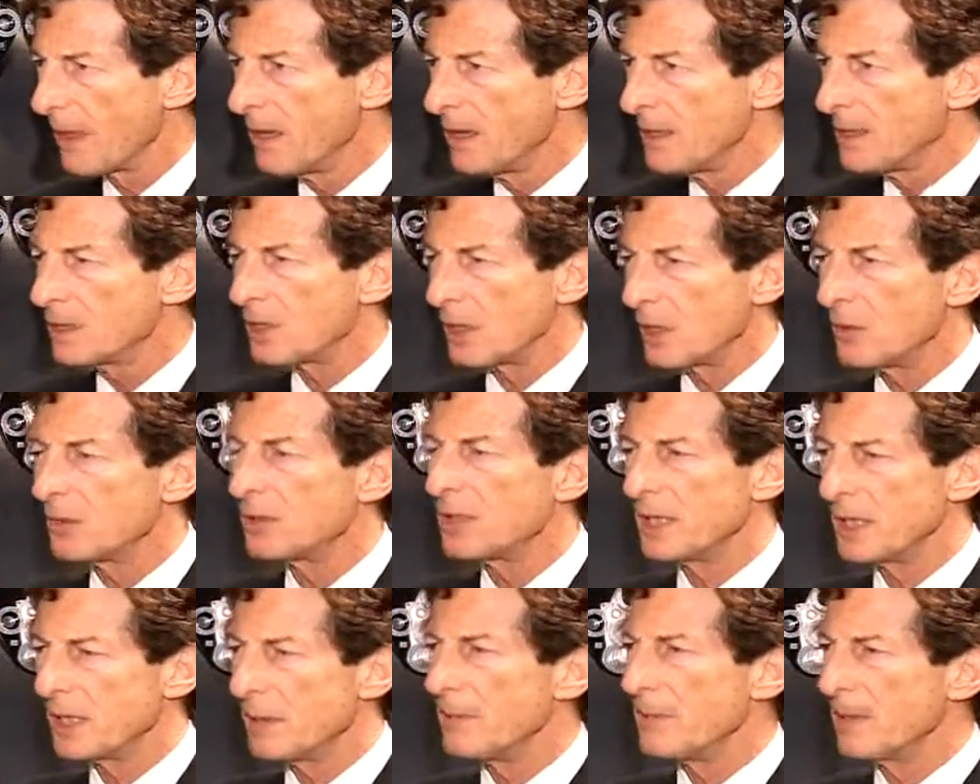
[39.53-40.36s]
So
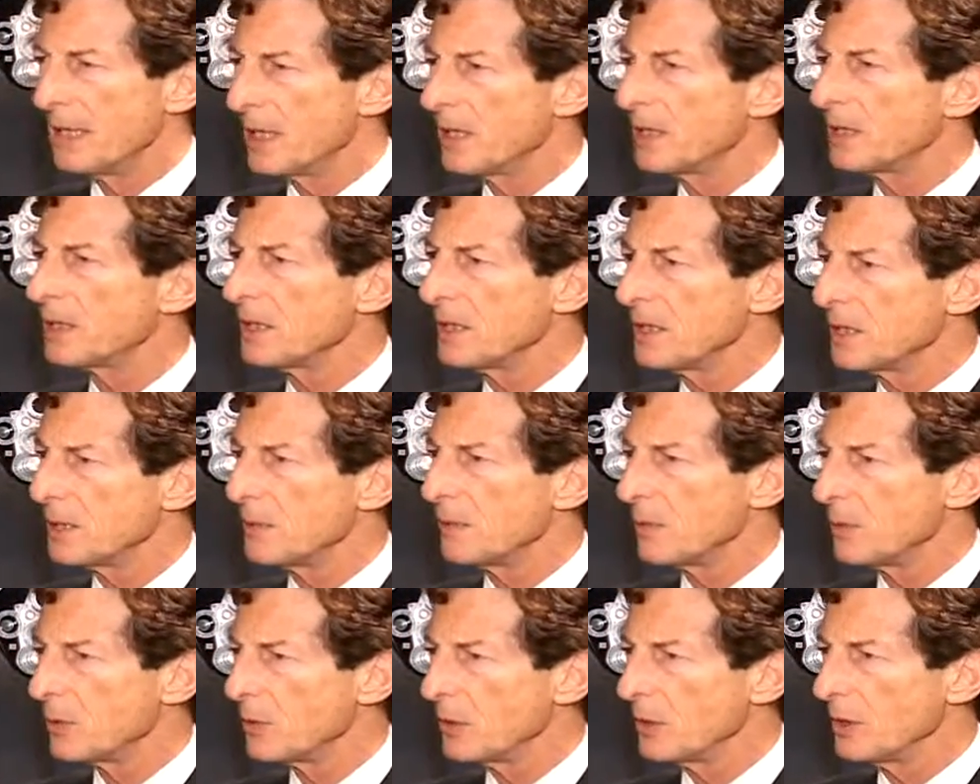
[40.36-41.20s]
the amount is
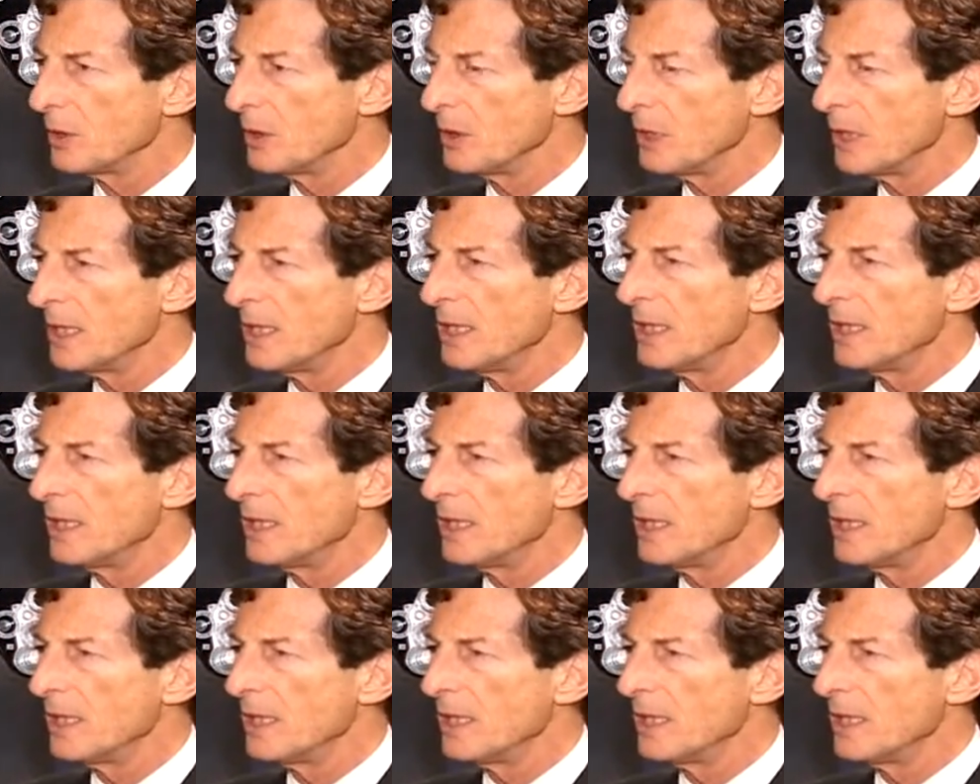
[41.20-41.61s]
important.